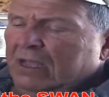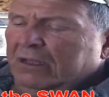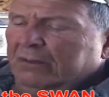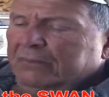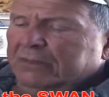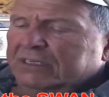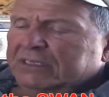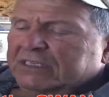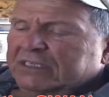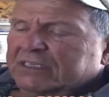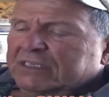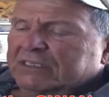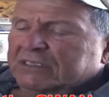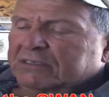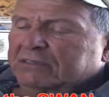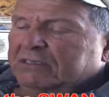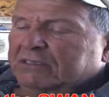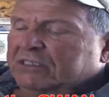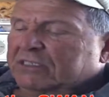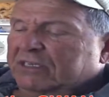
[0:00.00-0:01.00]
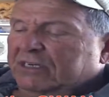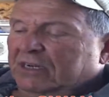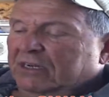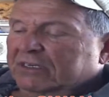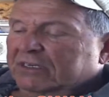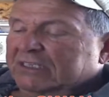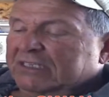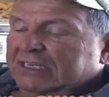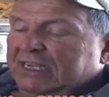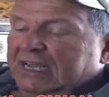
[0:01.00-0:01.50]
Mrs.
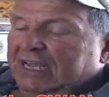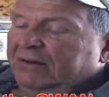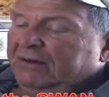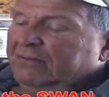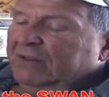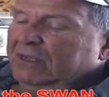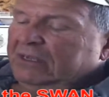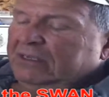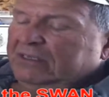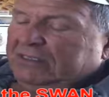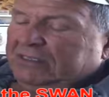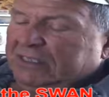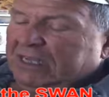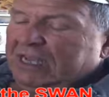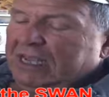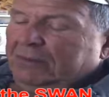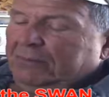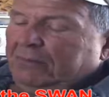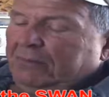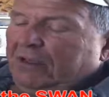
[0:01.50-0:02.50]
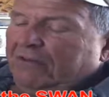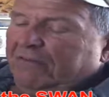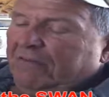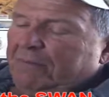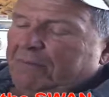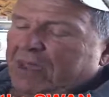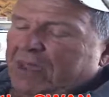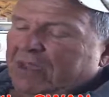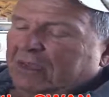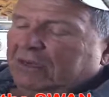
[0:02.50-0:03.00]
Snug said, "Sam, if a
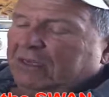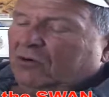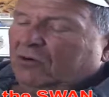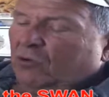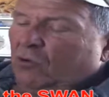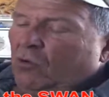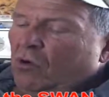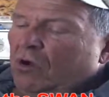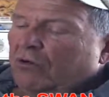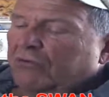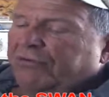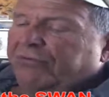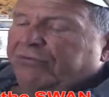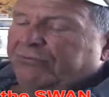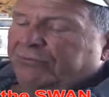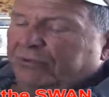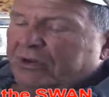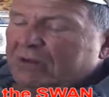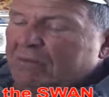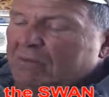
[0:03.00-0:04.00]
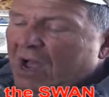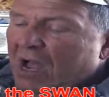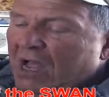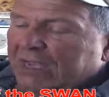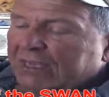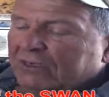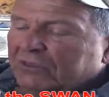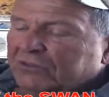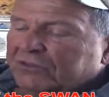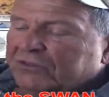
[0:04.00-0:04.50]
man can walk 3
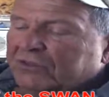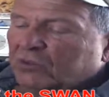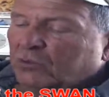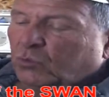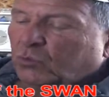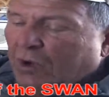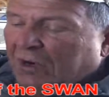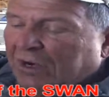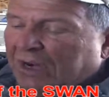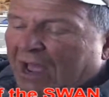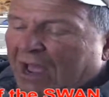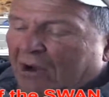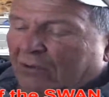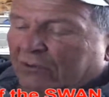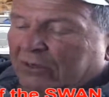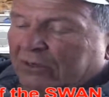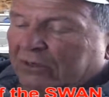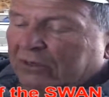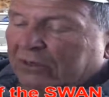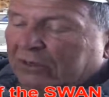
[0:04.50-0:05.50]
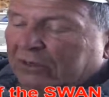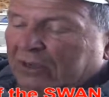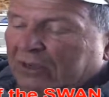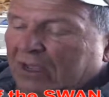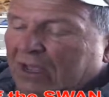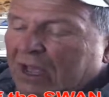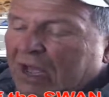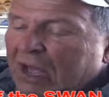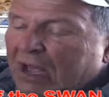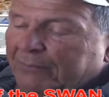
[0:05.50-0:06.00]
miles in 1 hour,
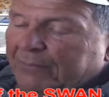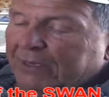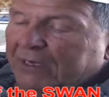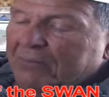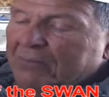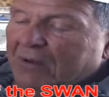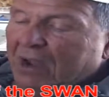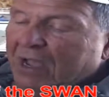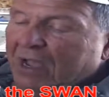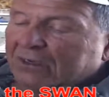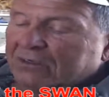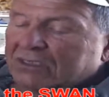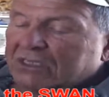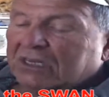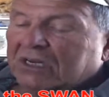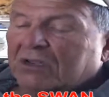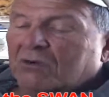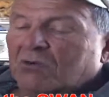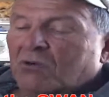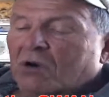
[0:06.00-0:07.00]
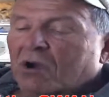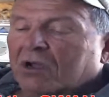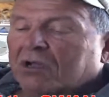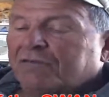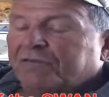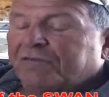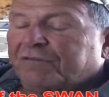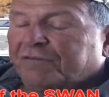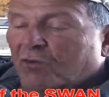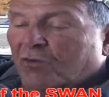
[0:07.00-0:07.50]
how many miles can he walk in
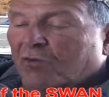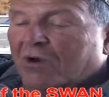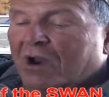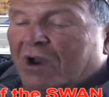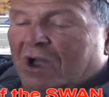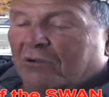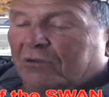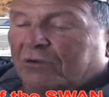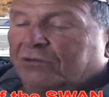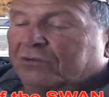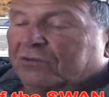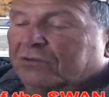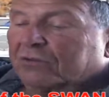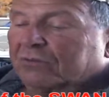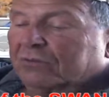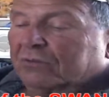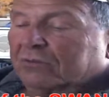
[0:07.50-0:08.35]
4 hours?"